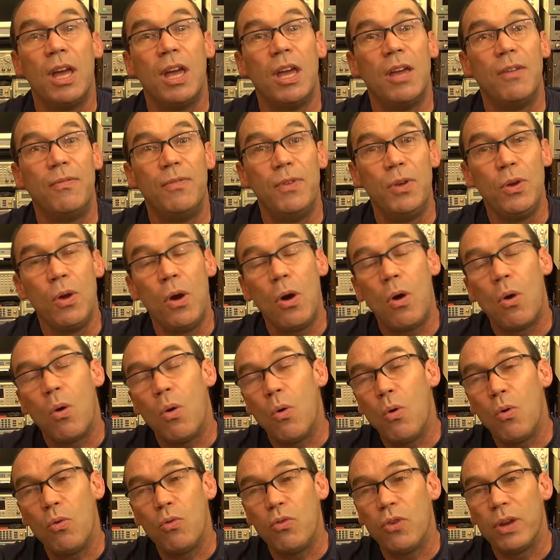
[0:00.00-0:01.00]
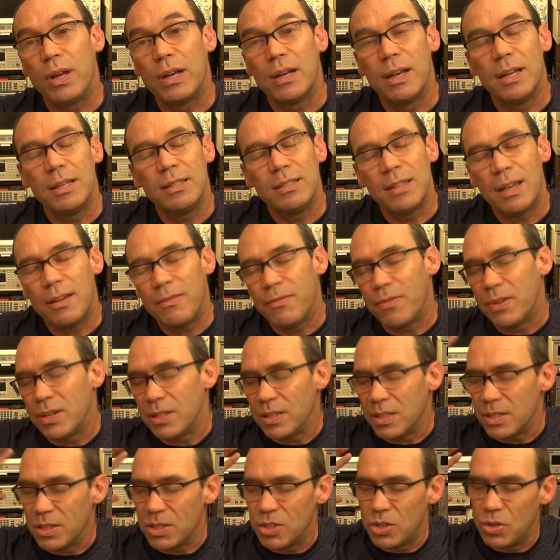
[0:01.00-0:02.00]
If you're ordering, let's say for
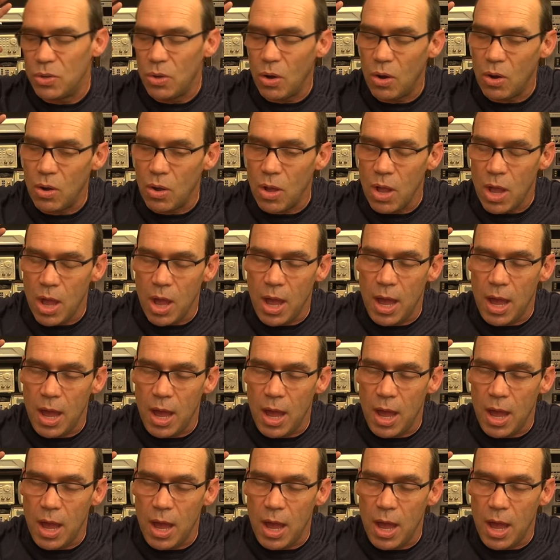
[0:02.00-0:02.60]
instance, you're